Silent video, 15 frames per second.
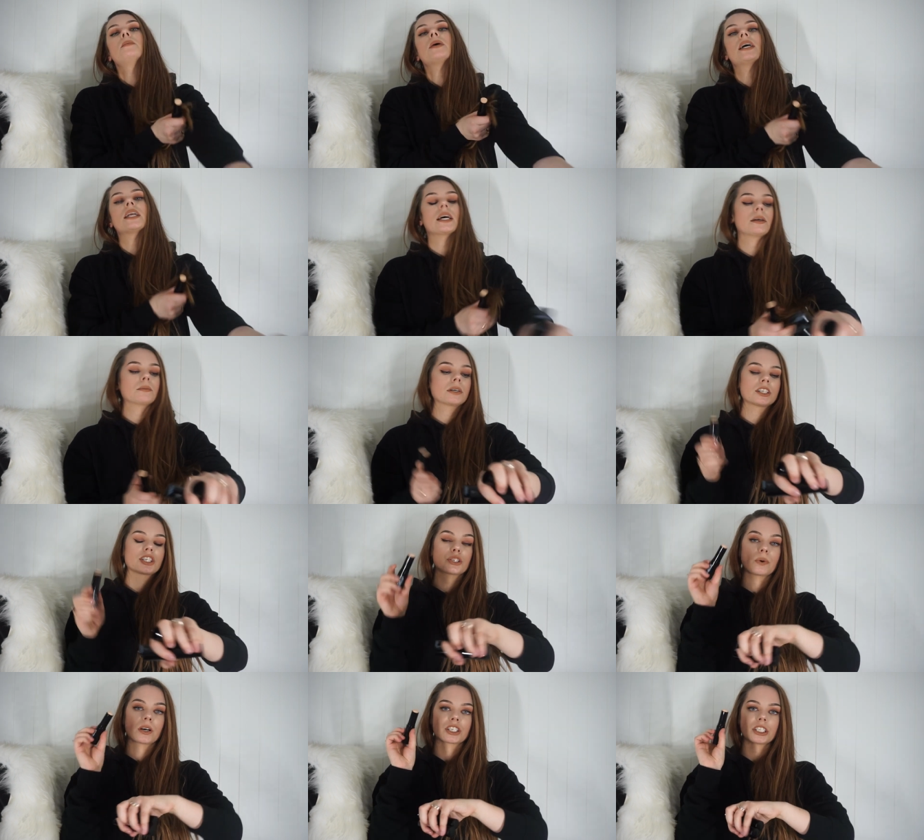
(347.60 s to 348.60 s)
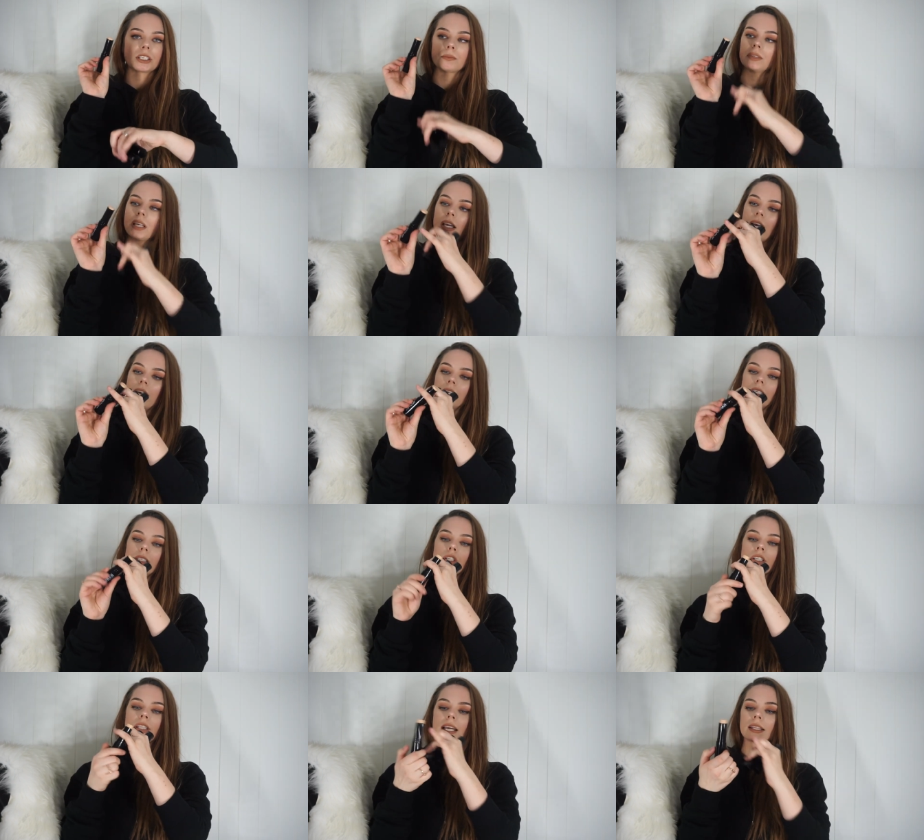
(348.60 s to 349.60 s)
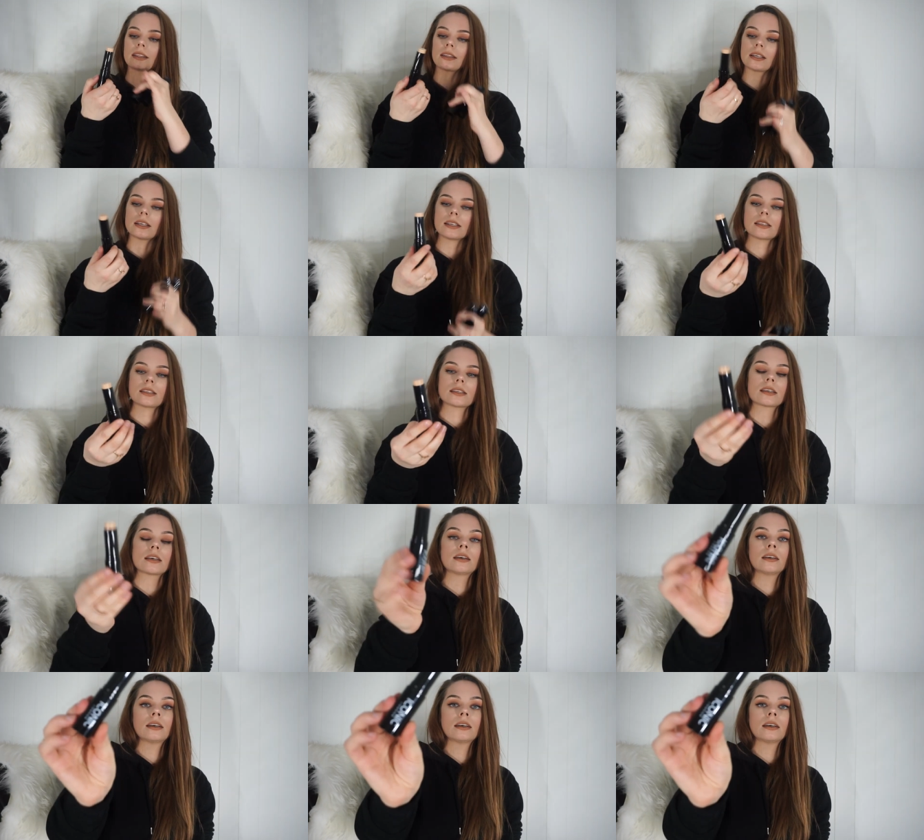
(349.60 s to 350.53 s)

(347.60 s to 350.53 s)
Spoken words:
But I am gonna swatch them. They kind of look like this.